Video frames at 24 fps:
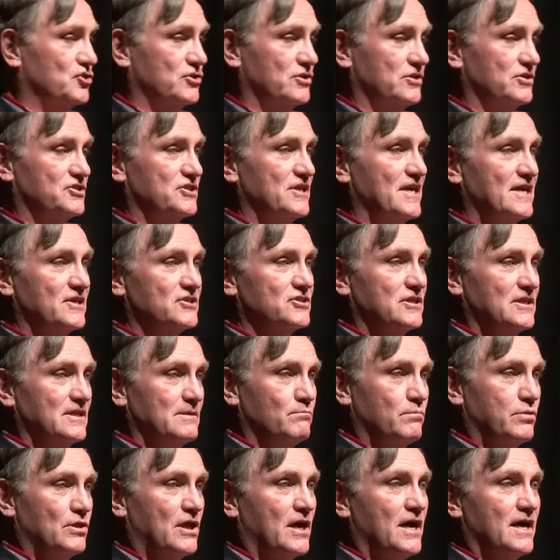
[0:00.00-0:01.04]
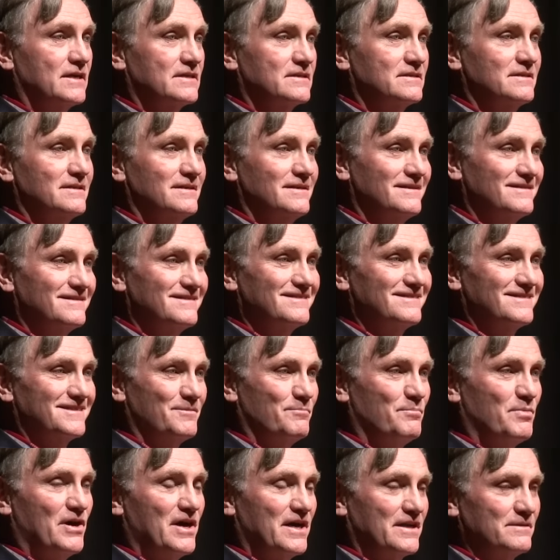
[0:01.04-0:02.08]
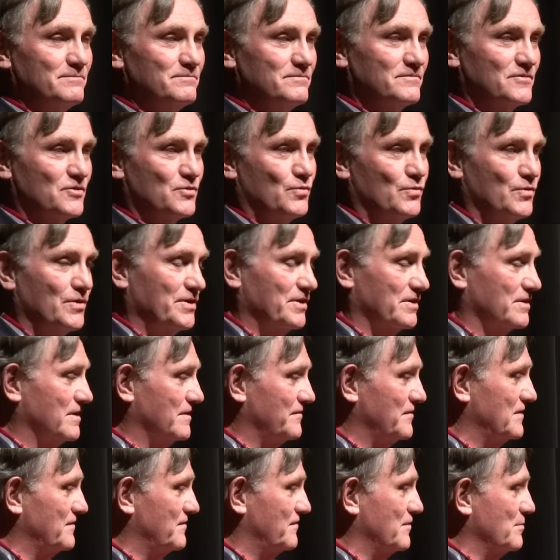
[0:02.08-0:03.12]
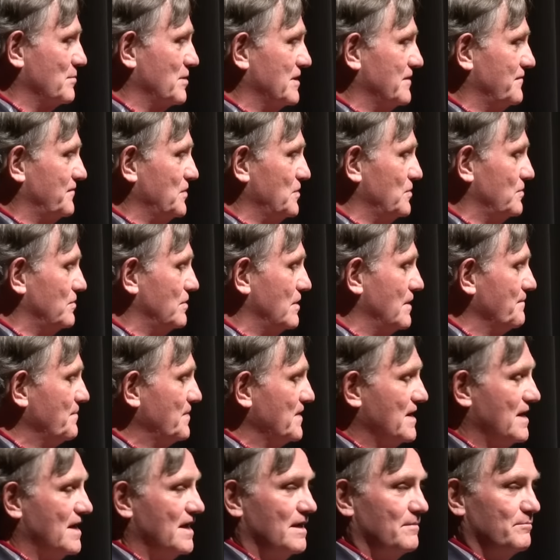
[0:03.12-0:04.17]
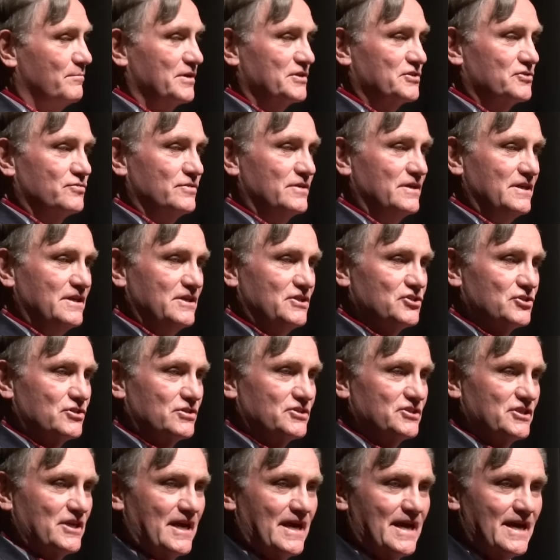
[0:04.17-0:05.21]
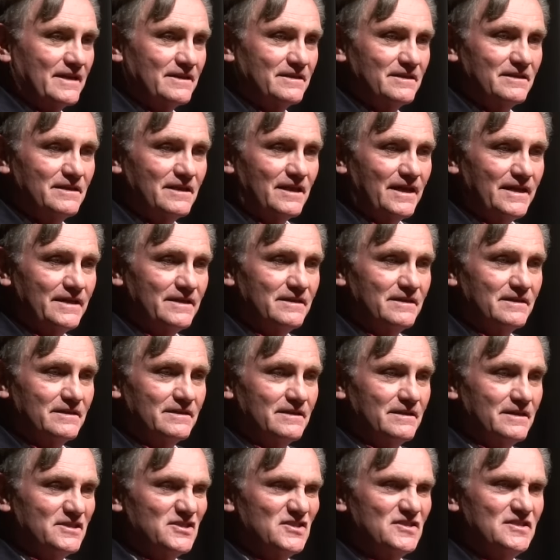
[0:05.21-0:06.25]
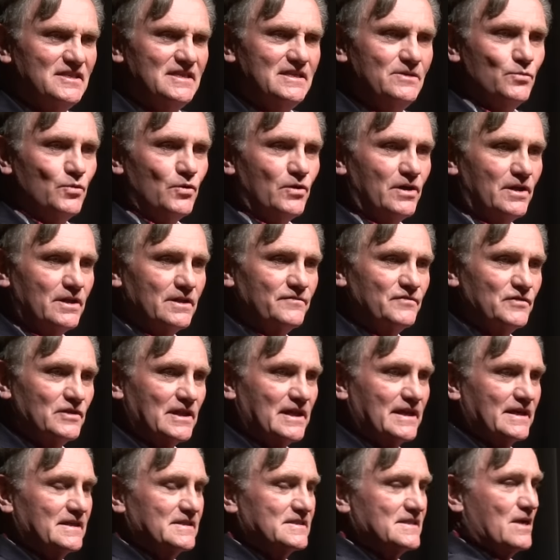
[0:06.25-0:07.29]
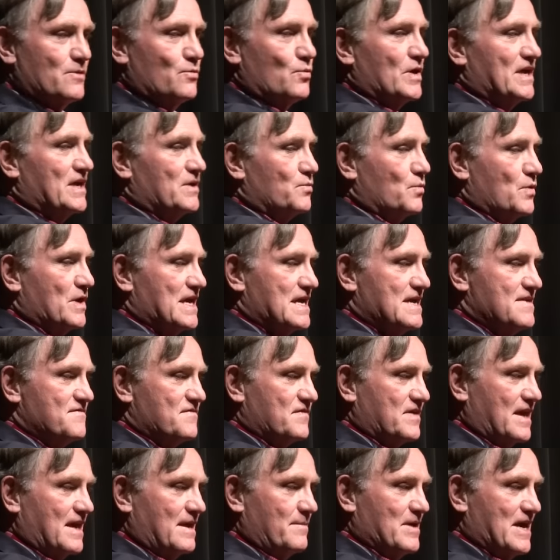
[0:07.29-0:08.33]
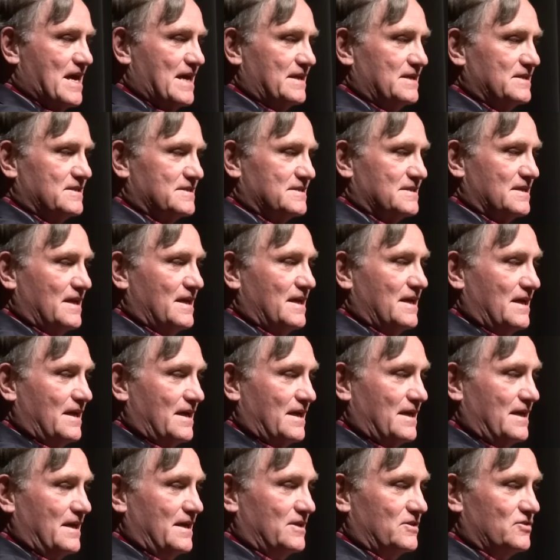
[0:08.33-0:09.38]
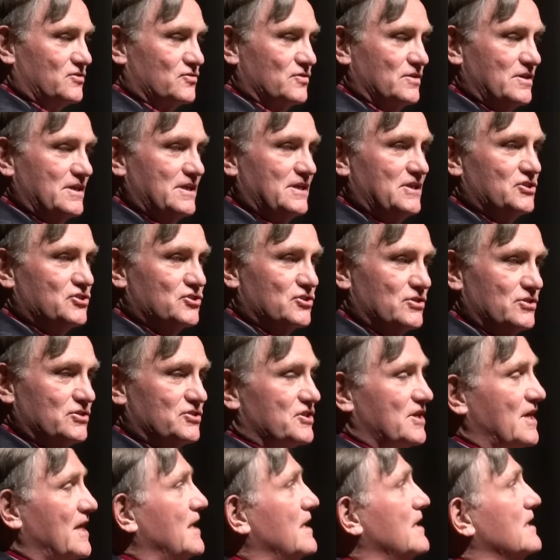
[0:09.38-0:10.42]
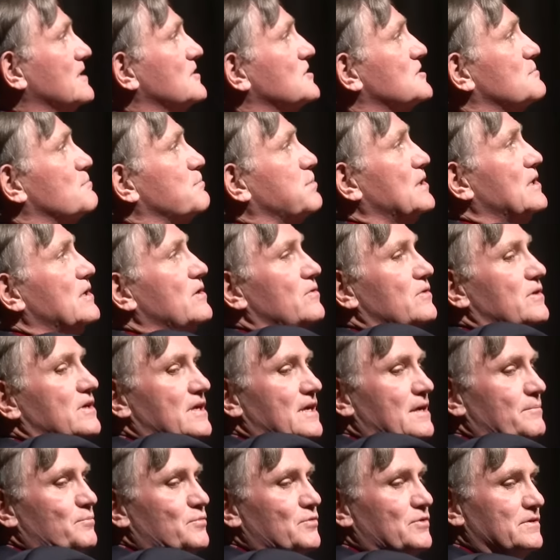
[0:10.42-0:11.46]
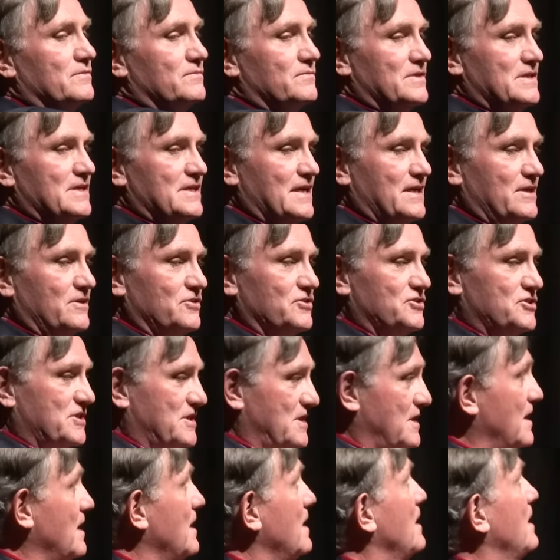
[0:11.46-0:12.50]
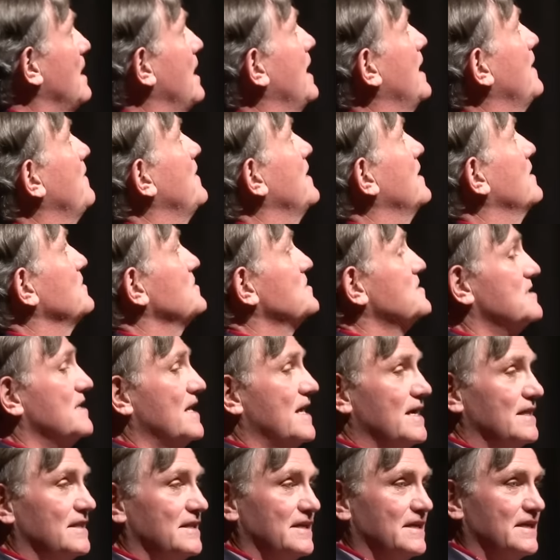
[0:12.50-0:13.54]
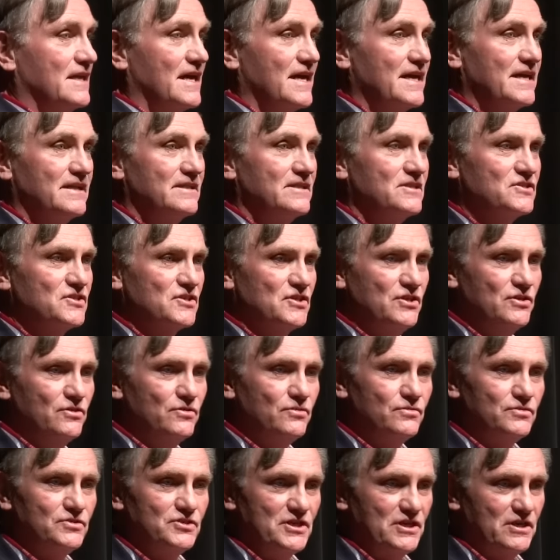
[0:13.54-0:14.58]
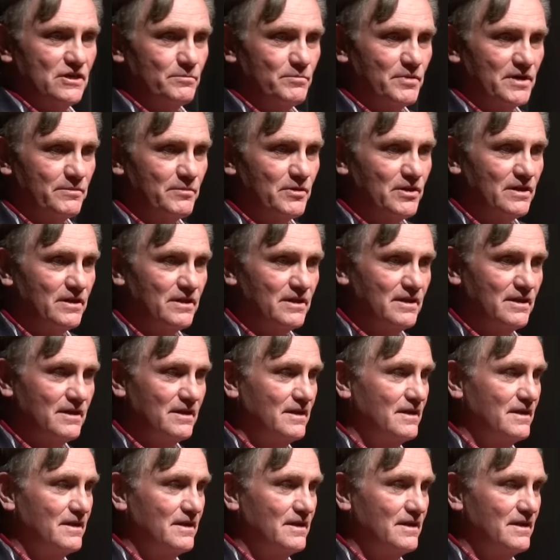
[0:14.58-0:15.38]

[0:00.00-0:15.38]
Church actually blocked the bottom quarter of it from our view. But Trinity Church acted like a seawall, if you like. As that white wave came at us, it hit Trinity Church and exploded upward with the energy. And there's Stanley and I in this huge air bubble